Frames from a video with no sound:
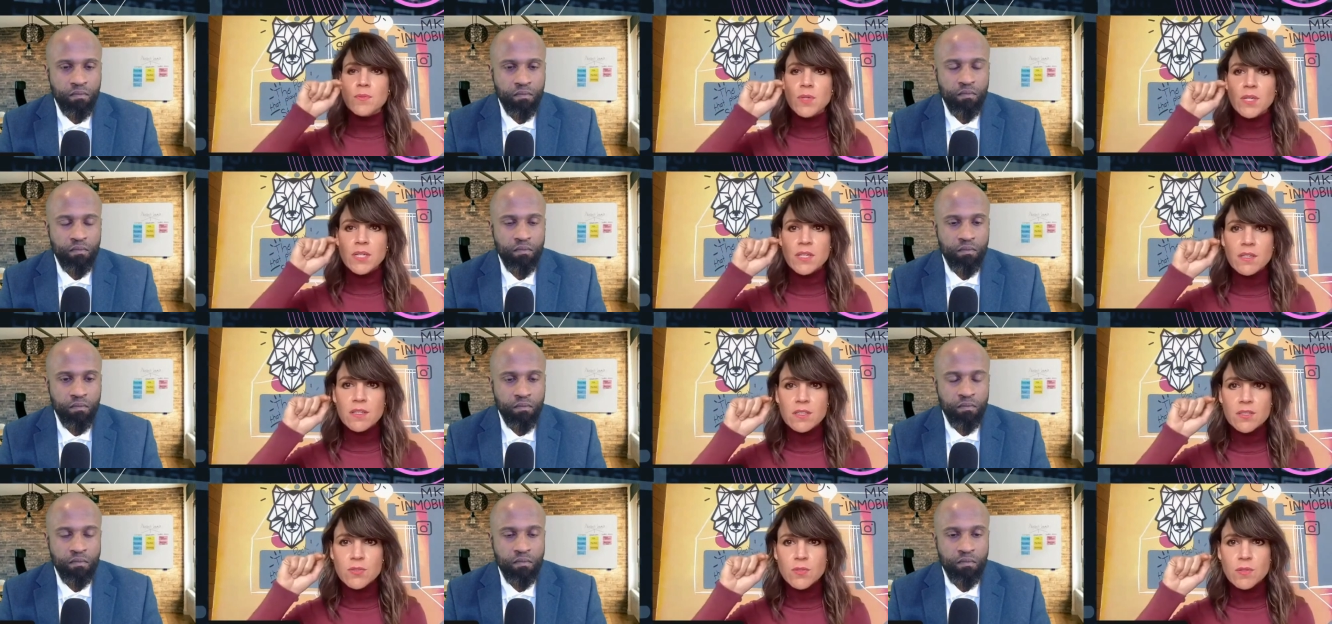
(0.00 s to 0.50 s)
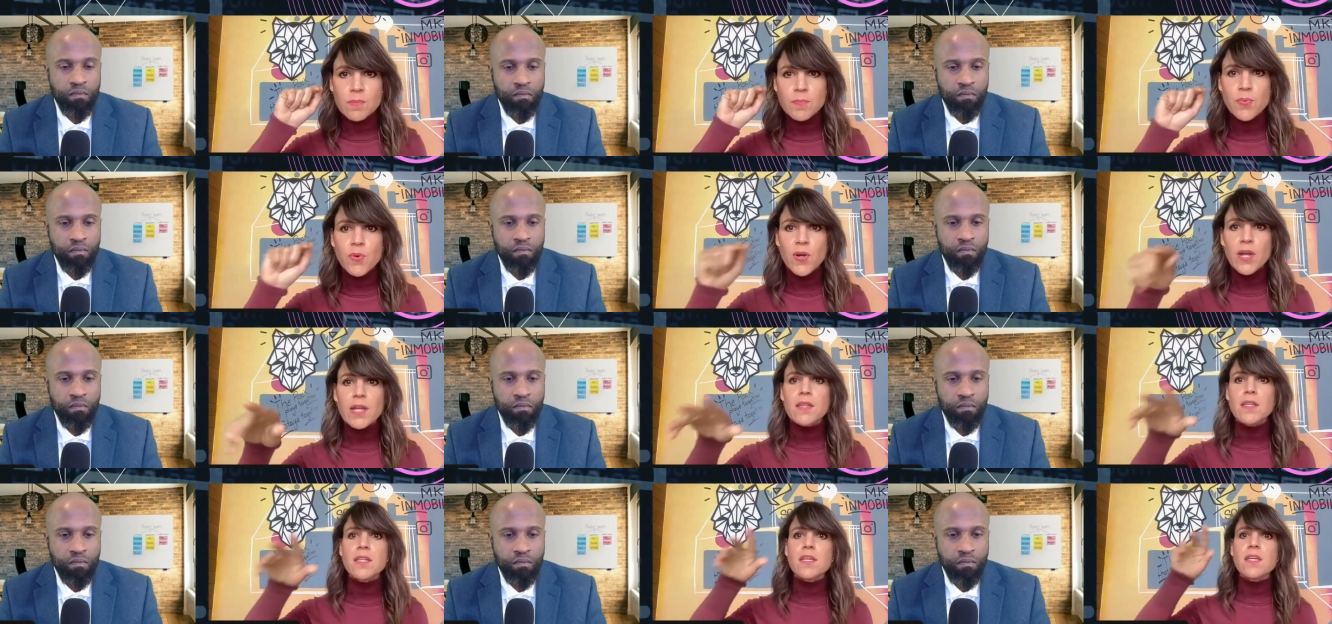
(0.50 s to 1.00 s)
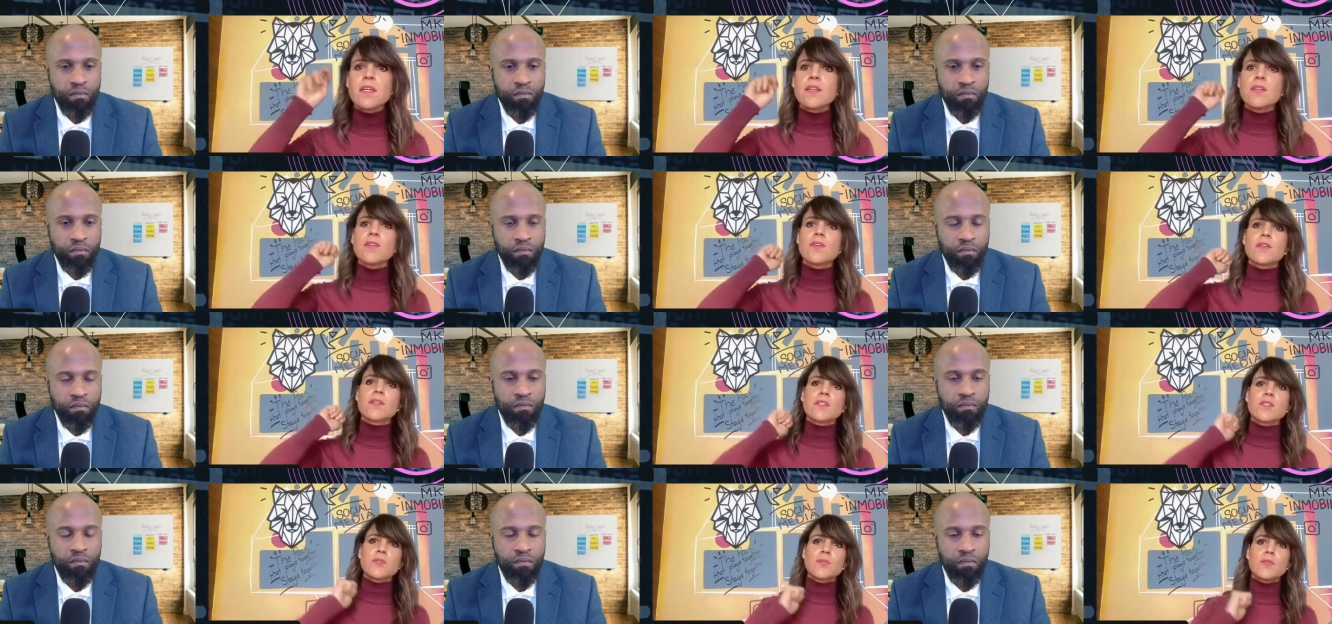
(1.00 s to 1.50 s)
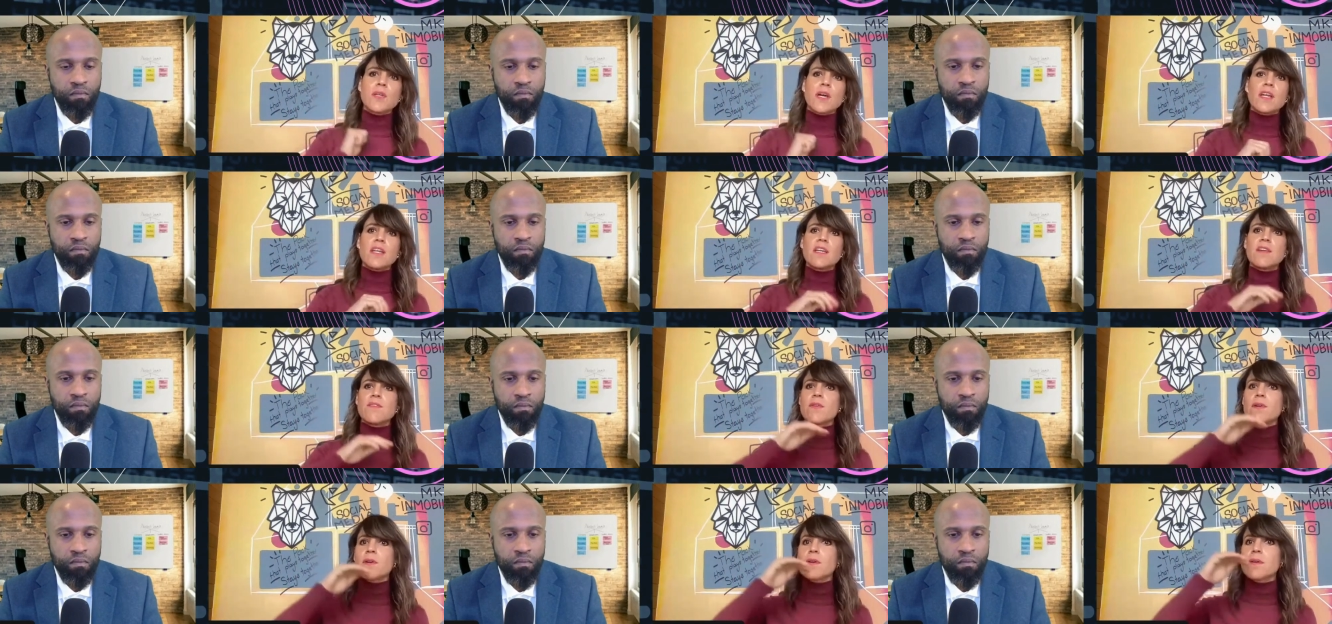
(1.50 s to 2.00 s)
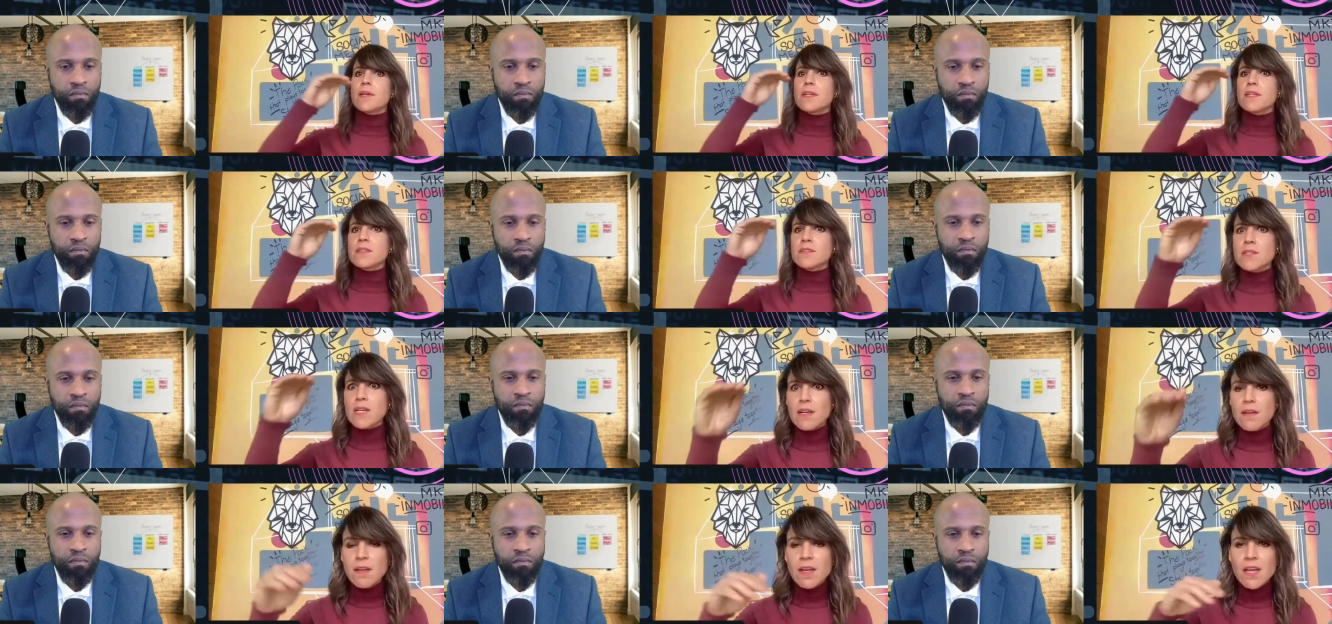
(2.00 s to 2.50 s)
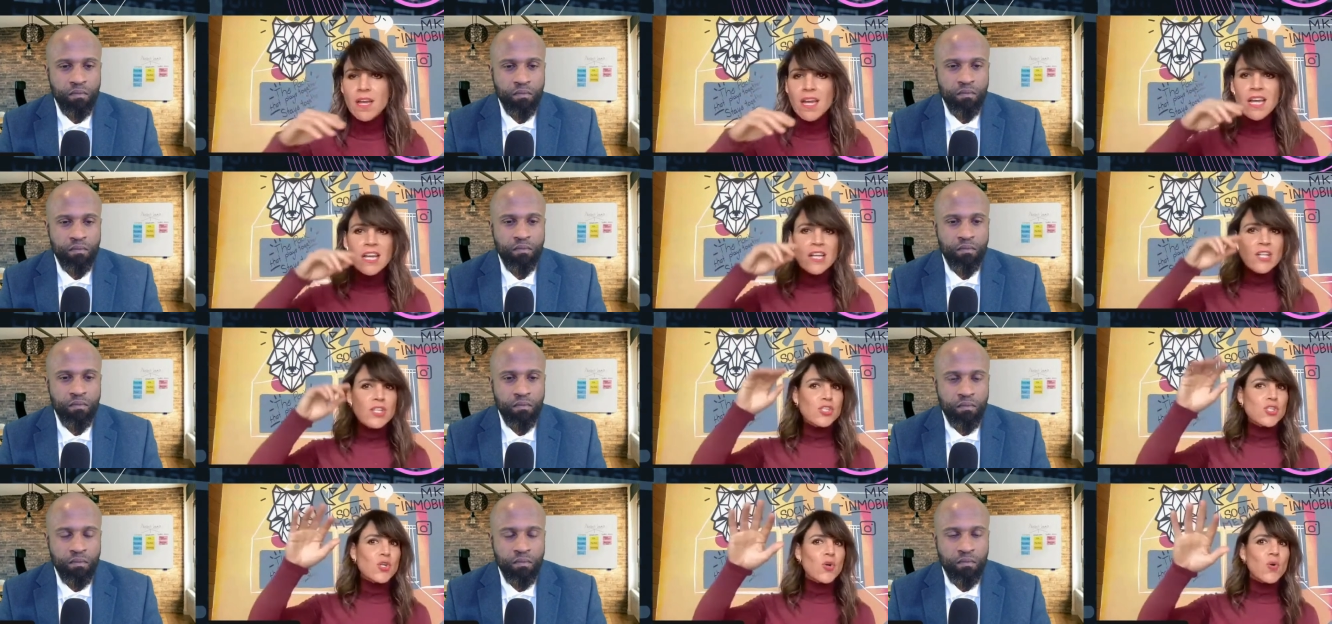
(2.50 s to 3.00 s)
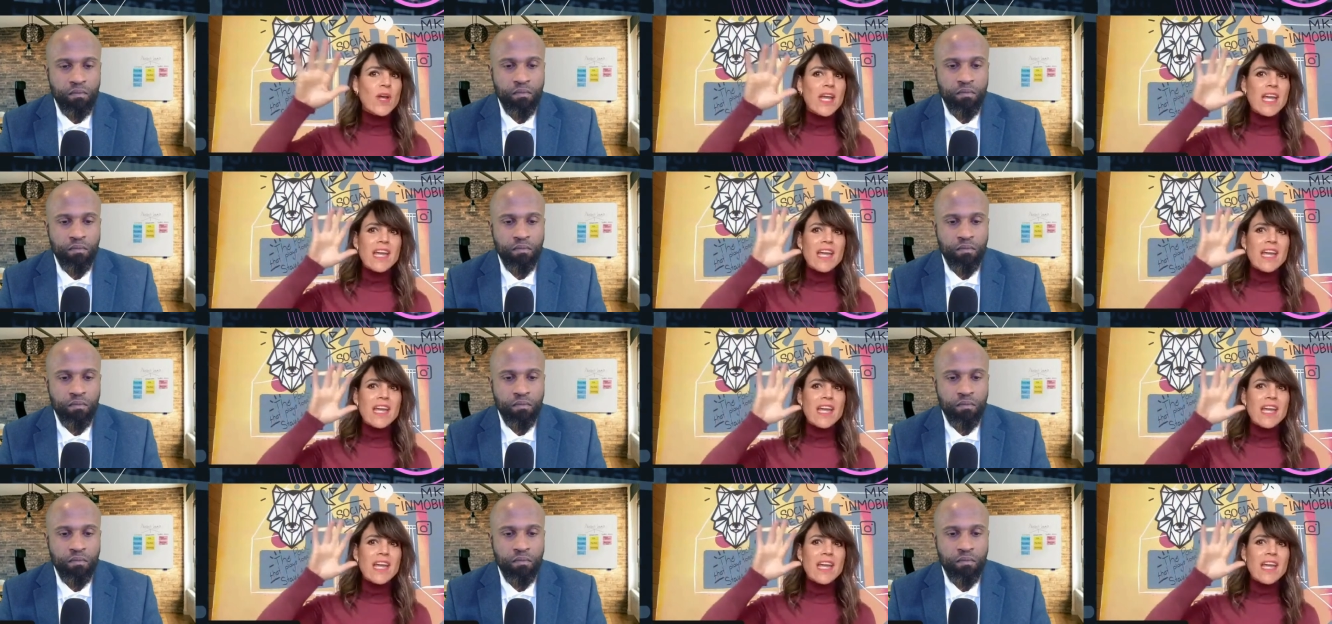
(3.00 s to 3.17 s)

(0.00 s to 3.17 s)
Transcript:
Speaker 1: want to do a branding, you can do that. If you want to have, so